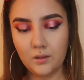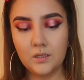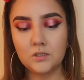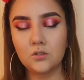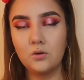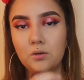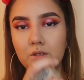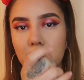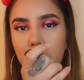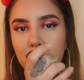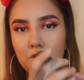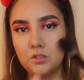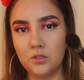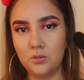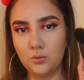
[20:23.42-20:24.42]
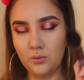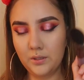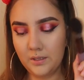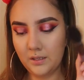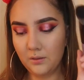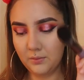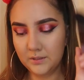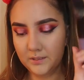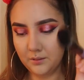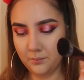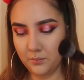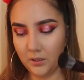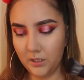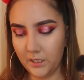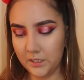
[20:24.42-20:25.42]
Just going to with
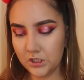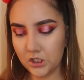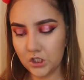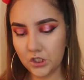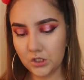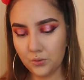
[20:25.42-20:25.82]
some blush.